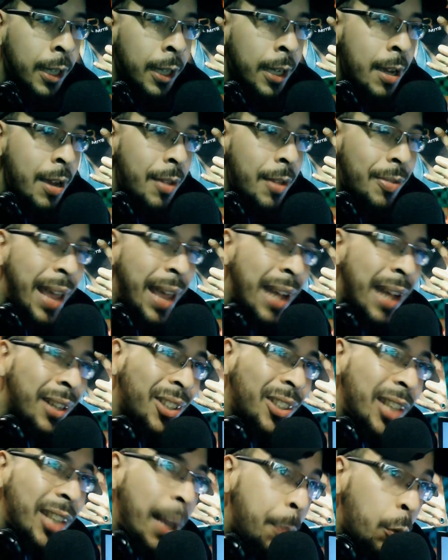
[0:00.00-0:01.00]
that
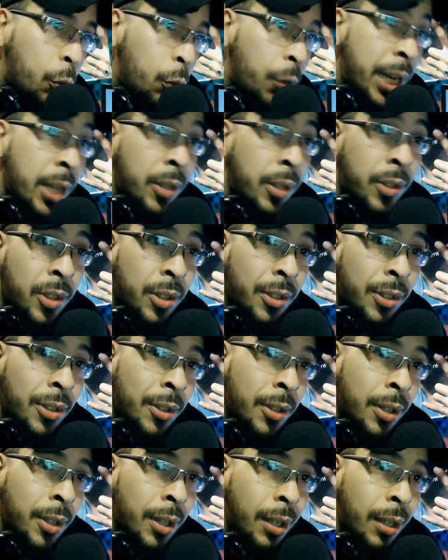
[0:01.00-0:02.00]
separates
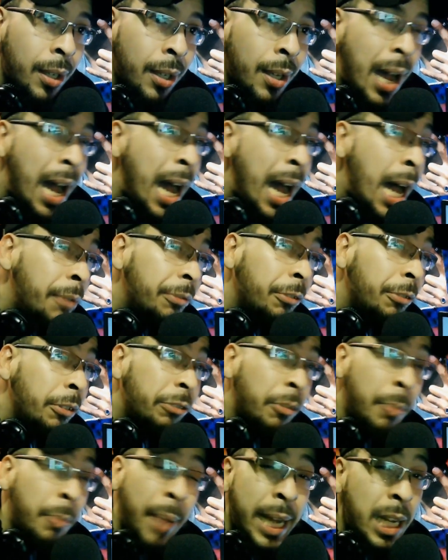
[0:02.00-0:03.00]
Hoffa
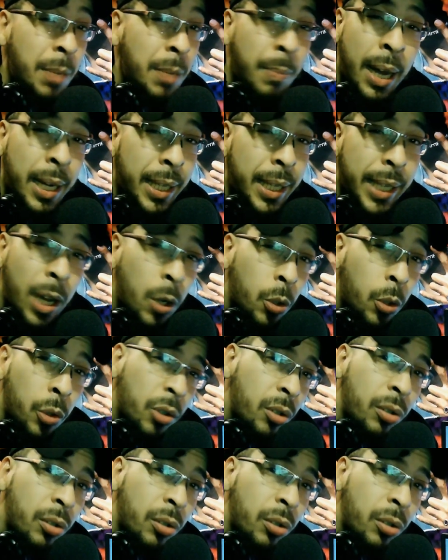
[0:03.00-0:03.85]
from anybody else.